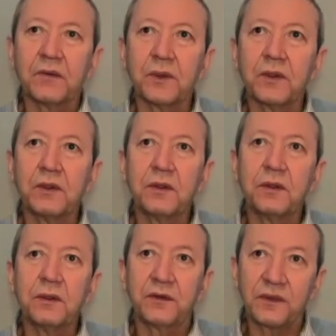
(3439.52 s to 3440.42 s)
when
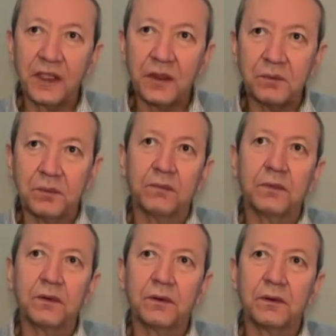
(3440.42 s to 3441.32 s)
some
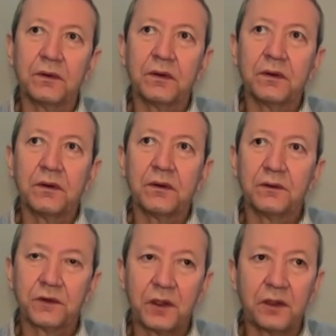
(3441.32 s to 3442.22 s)

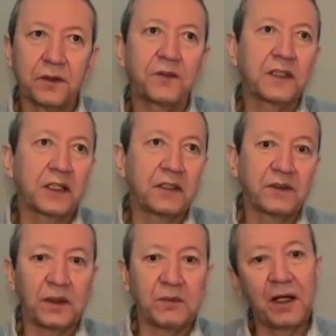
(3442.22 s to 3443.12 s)
scholars study
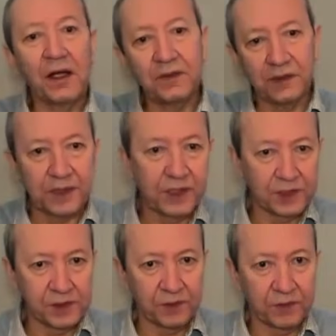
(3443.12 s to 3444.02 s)
some other
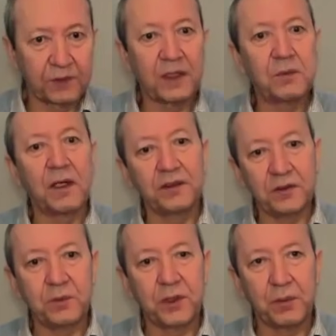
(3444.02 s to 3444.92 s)
regions or some
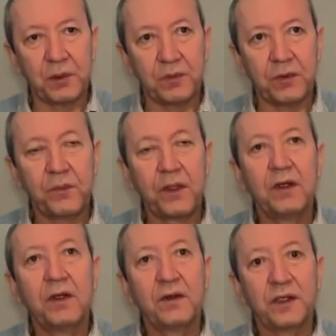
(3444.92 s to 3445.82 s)
other problems,
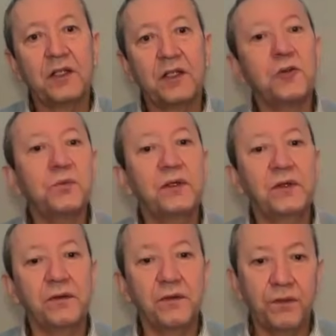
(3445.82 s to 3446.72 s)
they could
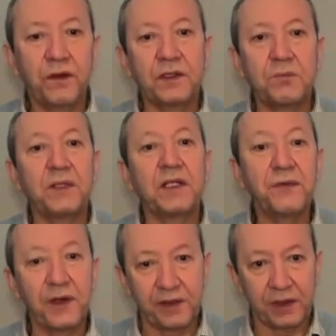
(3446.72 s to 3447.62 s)
be very
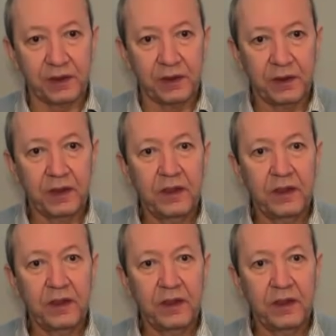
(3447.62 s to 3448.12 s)
beneficial.